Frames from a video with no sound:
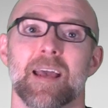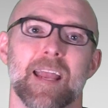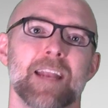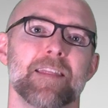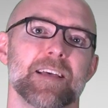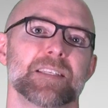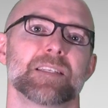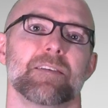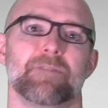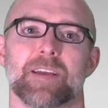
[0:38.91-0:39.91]
In
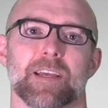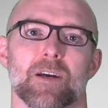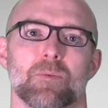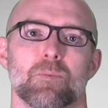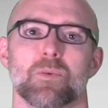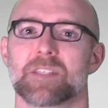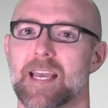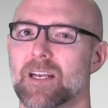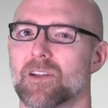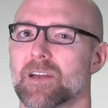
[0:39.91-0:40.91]
this video, we'll
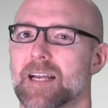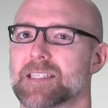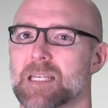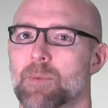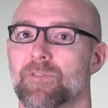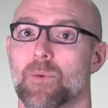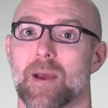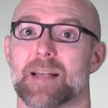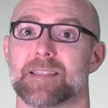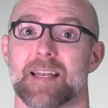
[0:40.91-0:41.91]
take a look at some of the
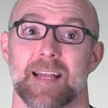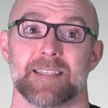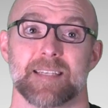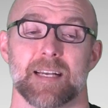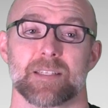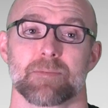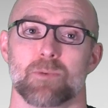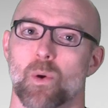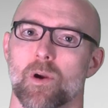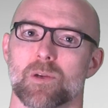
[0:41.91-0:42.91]
ways that insects
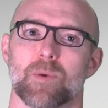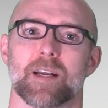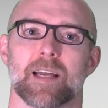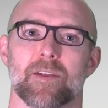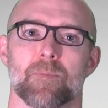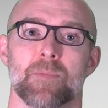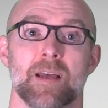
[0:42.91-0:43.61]
court one another,